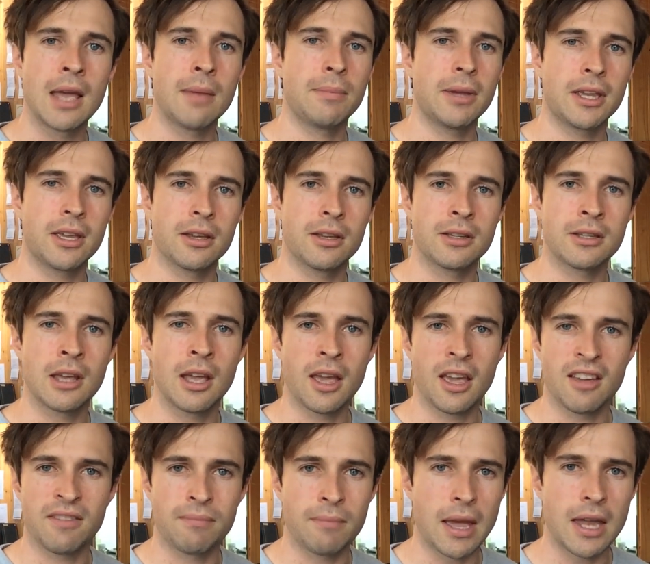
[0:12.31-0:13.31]
because
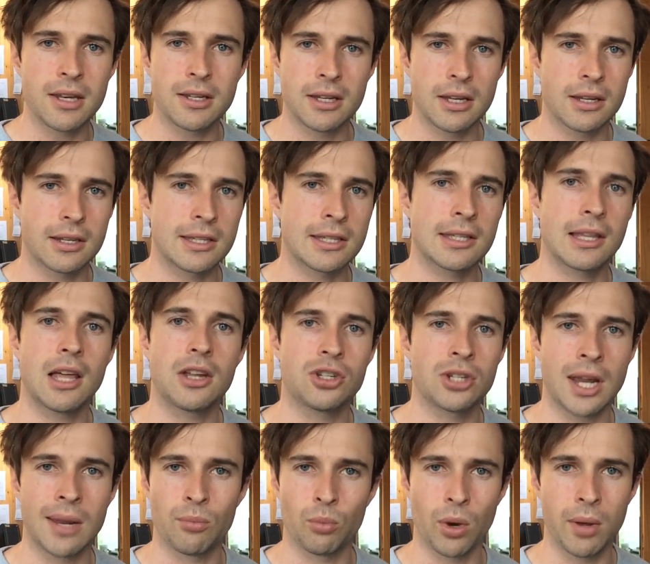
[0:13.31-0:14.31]
if men didn't slut
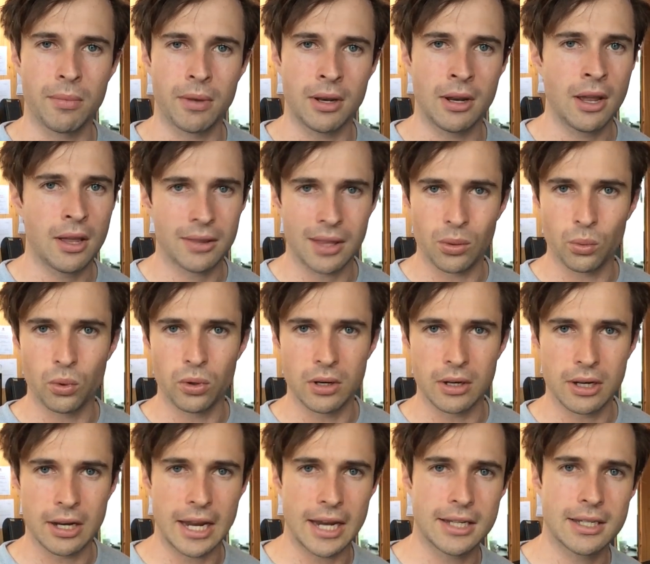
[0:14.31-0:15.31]
shame women, they
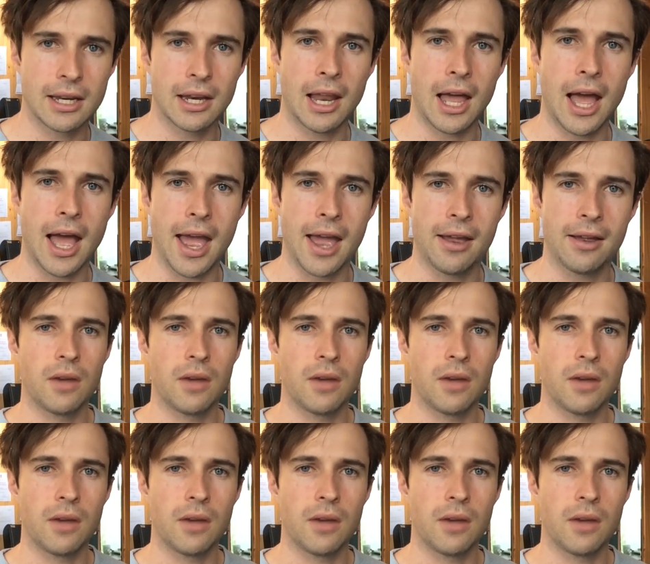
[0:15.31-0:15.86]
wouldn't need to lie?